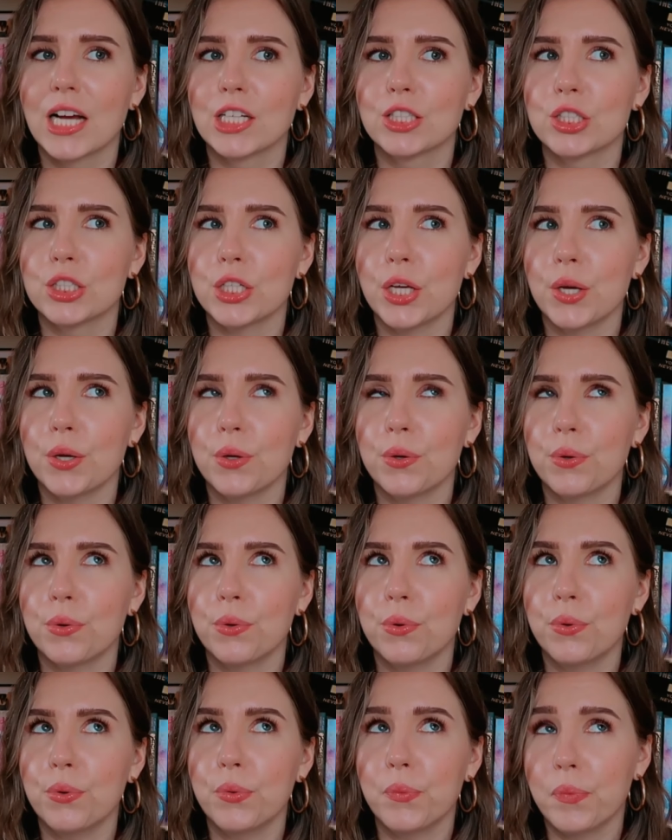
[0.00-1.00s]
So
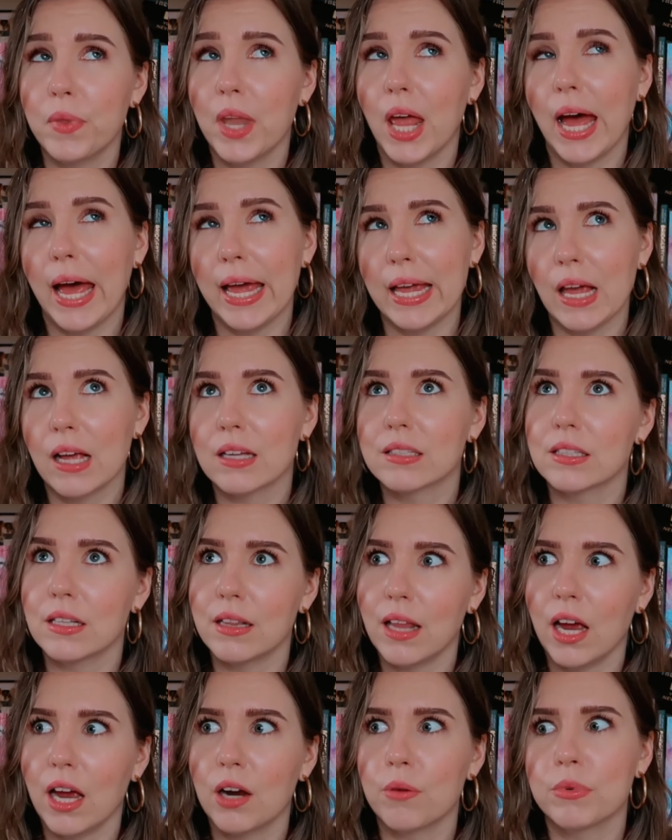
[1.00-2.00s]
I guess in
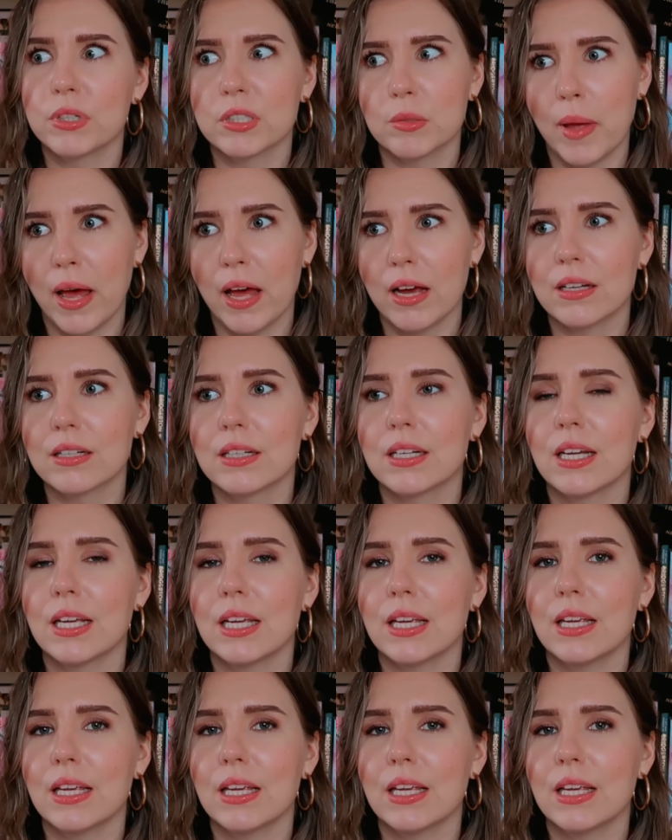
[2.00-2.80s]
that respect,